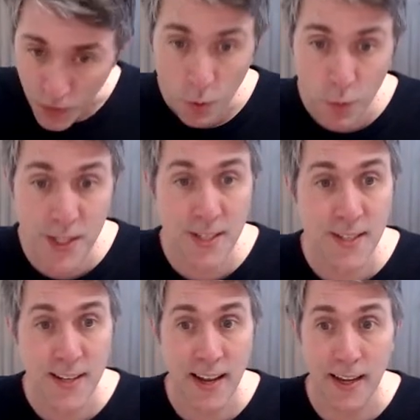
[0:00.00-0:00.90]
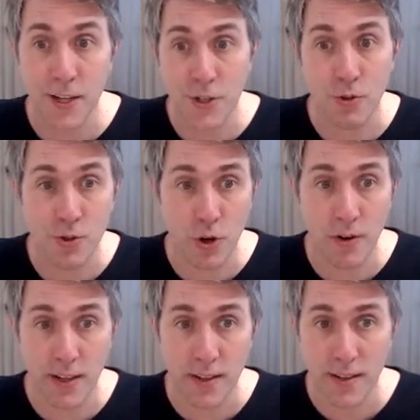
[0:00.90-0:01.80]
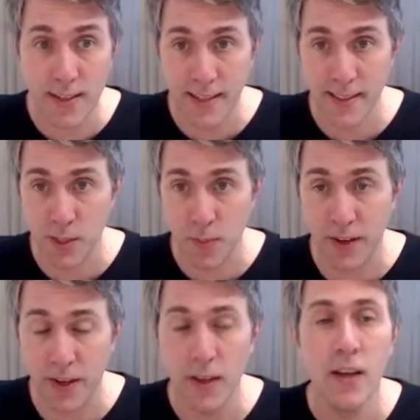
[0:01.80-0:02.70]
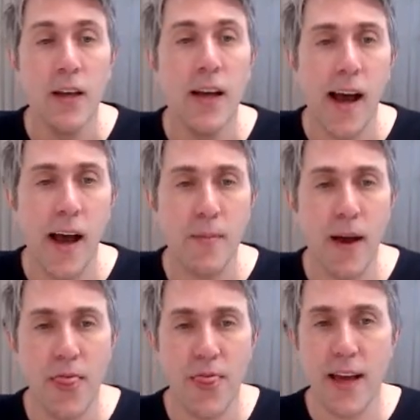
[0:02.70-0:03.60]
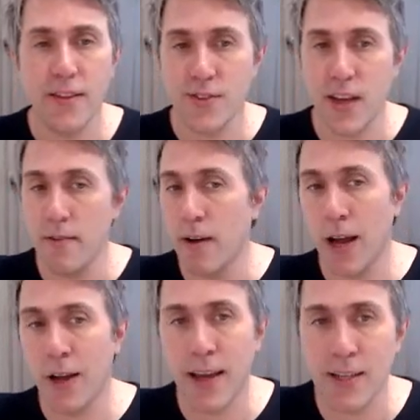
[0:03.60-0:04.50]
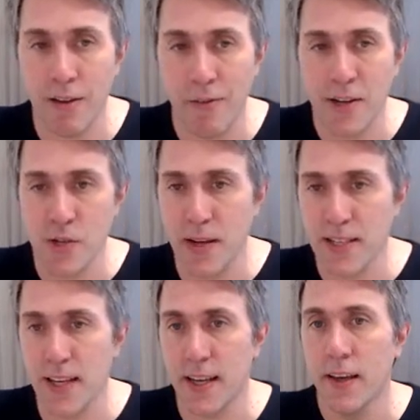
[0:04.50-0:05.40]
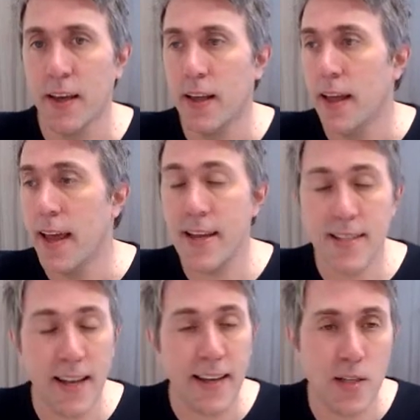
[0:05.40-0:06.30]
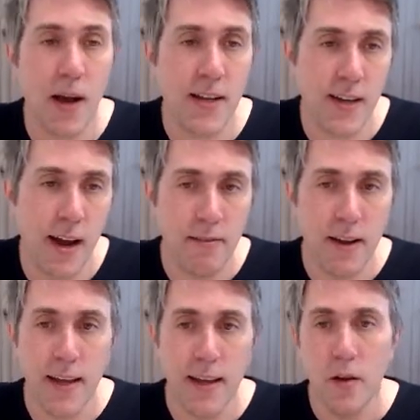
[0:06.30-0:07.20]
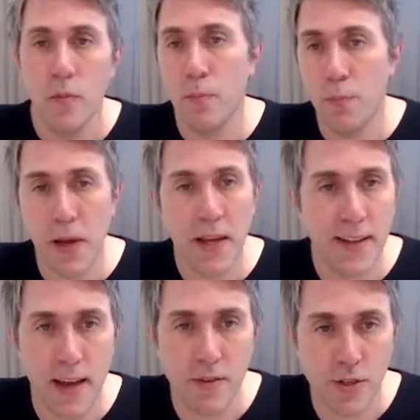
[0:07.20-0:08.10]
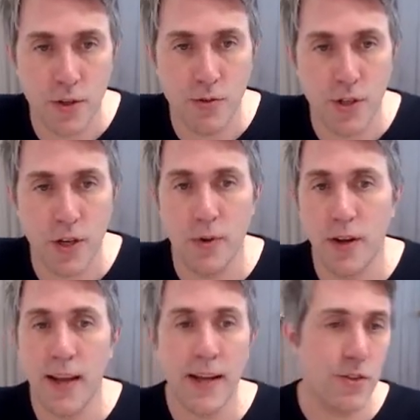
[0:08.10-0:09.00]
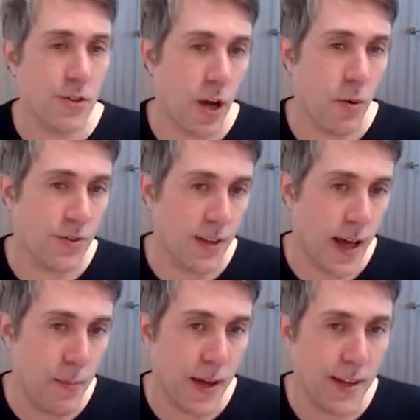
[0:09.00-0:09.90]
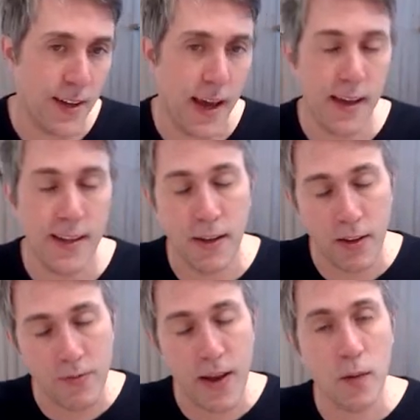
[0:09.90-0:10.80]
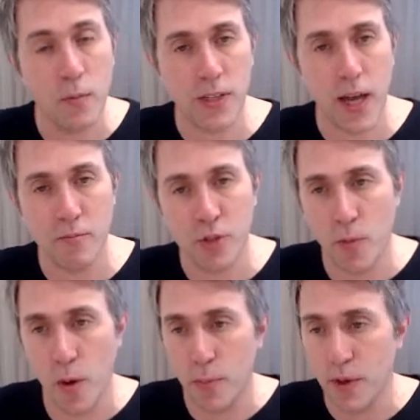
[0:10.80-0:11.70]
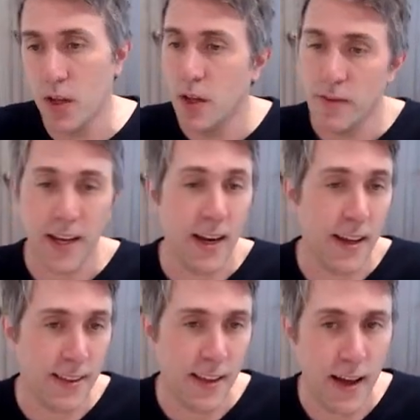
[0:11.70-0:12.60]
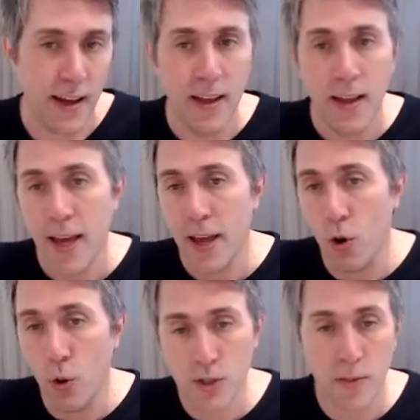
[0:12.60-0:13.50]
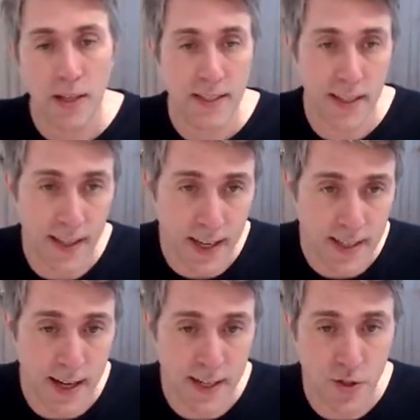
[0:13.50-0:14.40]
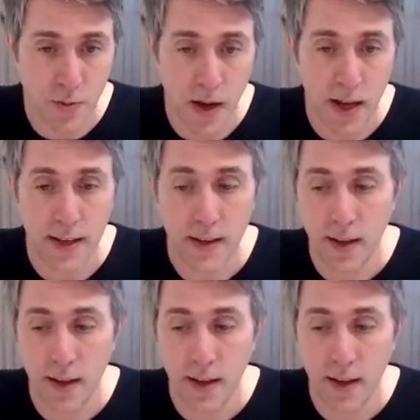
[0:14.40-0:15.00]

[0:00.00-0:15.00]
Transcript: which incidentally I do store in Text Expander, and then say, right, okay, let's arrange a meeting. Here's a link to my diary. Pick a day that suits you, and they just go onto there, pick a day, and then the available times come up. They click that, it automatically gets added to my